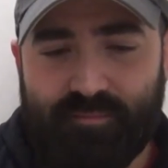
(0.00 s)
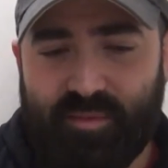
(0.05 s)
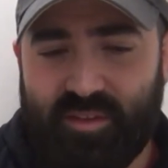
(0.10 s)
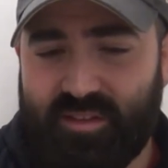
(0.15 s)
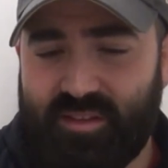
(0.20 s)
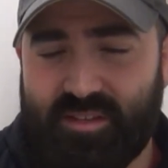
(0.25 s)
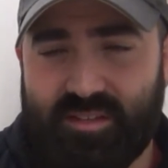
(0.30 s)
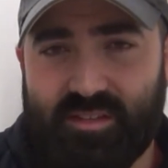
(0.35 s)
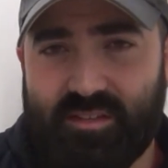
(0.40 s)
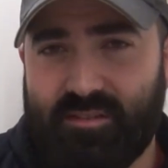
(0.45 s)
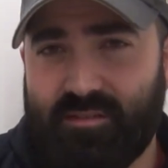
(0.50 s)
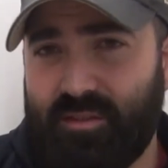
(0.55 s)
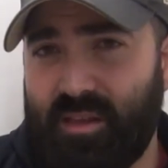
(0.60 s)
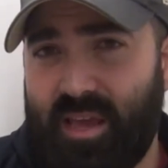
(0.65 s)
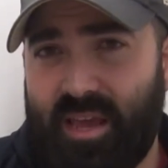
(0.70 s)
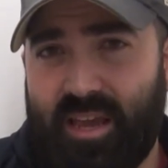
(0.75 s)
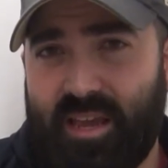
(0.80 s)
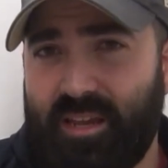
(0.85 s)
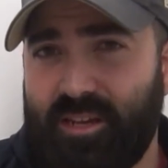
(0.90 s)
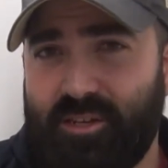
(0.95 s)
At this
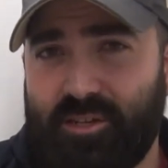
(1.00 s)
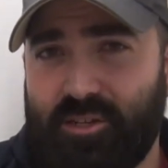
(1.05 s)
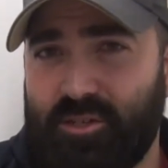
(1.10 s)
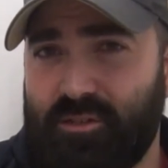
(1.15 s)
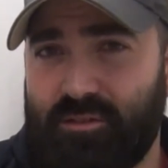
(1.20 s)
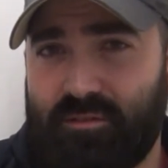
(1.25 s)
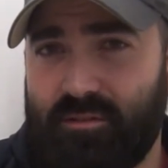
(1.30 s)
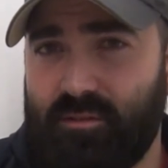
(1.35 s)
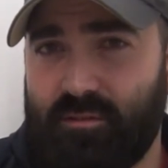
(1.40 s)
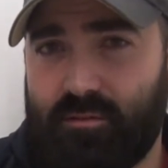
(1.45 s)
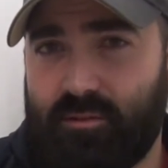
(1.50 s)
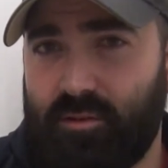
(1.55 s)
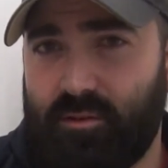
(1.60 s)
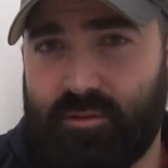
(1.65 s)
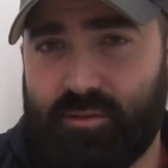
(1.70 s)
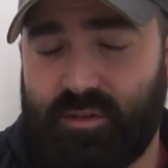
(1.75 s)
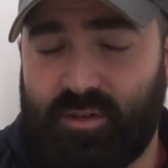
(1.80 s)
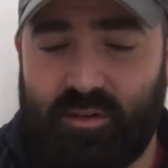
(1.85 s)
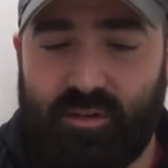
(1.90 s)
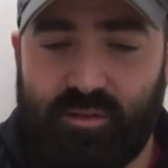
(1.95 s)
age, your
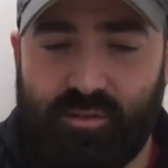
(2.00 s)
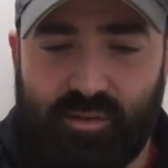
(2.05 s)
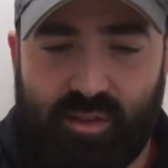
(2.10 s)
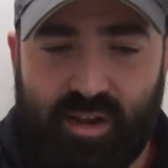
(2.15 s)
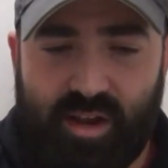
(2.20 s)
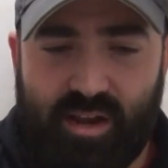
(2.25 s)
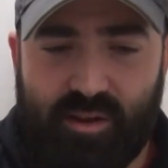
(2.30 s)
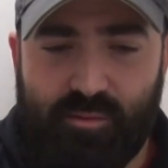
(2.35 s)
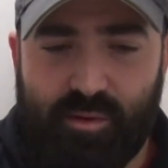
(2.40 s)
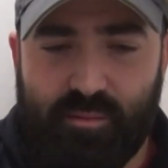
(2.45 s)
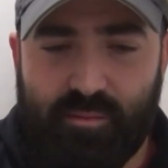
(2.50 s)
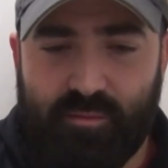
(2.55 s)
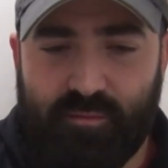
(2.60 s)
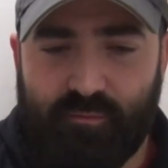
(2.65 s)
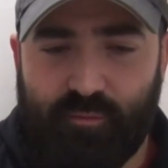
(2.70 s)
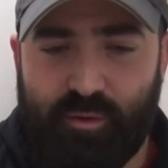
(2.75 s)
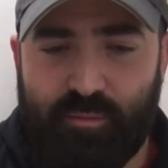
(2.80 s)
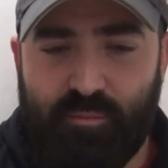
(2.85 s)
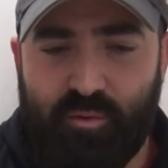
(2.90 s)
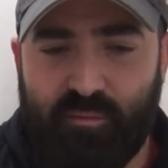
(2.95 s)
girls are going to do that anyway, but
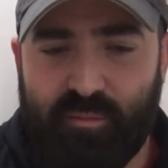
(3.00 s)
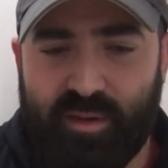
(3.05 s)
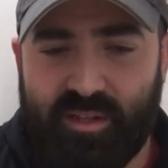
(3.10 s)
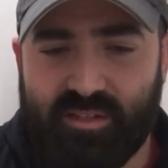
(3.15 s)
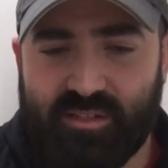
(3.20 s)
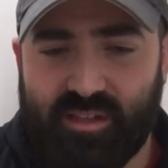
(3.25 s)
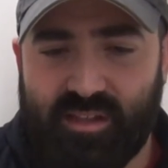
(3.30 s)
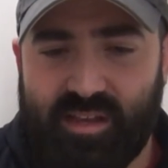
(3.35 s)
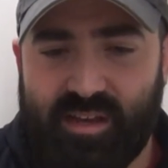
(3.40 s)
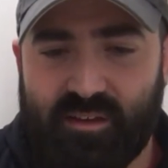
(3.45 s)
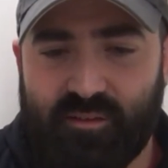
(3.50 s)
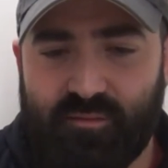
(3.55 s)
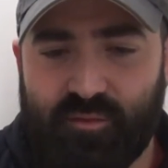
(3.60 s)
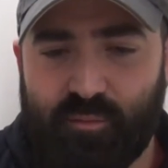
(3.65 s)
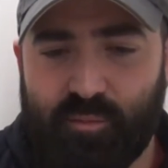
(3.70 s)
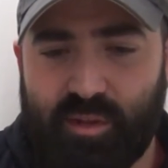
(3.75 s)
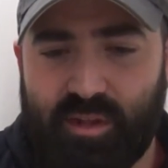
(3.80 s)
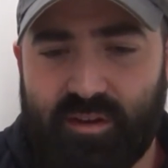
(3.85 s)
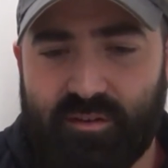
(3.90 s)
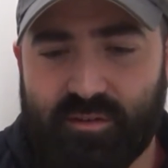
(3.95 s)
free movement is allowed
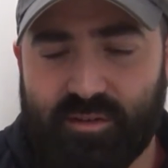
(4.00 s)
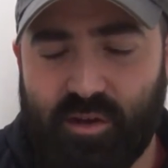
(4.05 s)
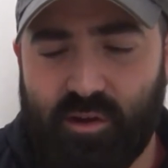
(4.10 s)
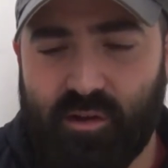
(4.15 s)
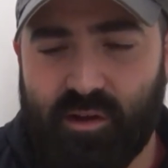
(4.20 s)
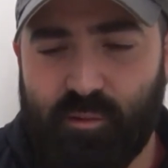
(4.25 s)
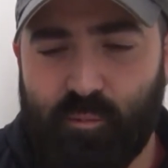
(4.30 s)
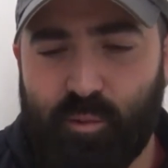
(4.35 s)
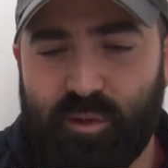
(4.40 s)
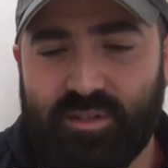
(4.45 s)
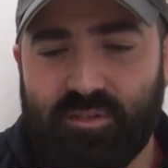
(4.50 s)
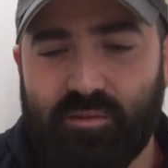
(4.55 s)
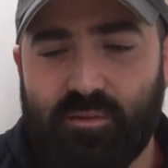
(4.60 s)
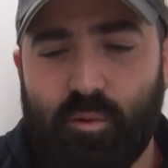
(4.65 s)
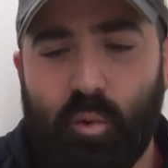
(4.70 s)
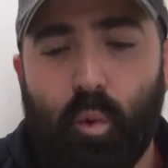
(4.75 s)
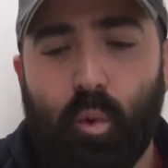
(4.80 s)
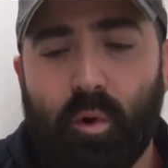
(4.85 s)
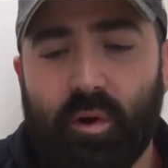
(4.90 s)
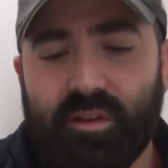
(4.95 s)
for players on a
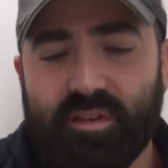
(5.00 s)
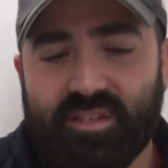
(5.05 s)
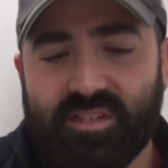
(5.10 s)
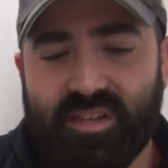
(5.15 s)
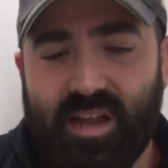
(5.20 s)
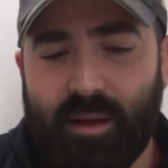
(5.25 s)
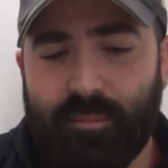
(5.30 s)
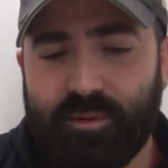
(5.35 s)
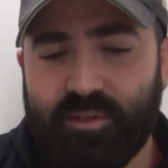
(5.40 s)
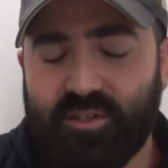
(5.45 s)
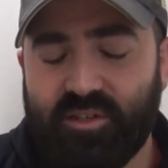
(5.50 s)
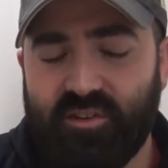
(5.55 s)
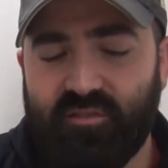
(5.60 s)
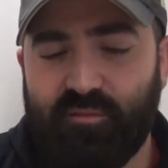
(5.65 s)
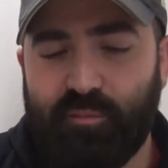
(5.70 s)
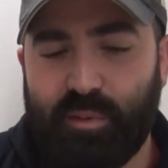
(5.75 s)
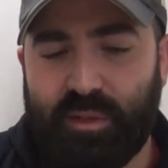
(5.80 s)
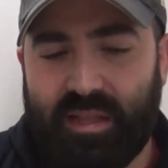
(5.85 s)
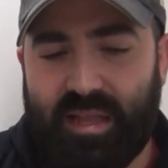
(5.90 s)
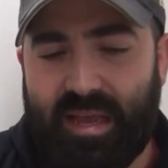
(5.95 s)
whistle or a stoppage
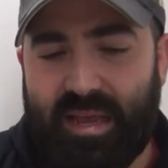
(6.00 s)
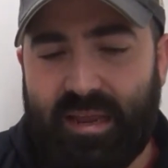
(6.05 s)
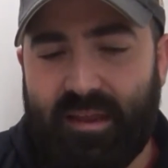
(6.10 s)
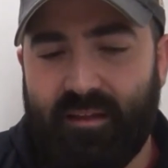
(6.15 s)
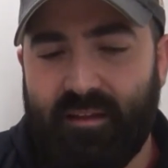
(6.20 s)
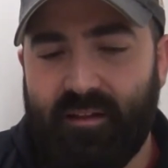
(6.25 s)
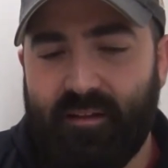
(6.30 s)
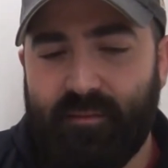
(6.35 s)
of play.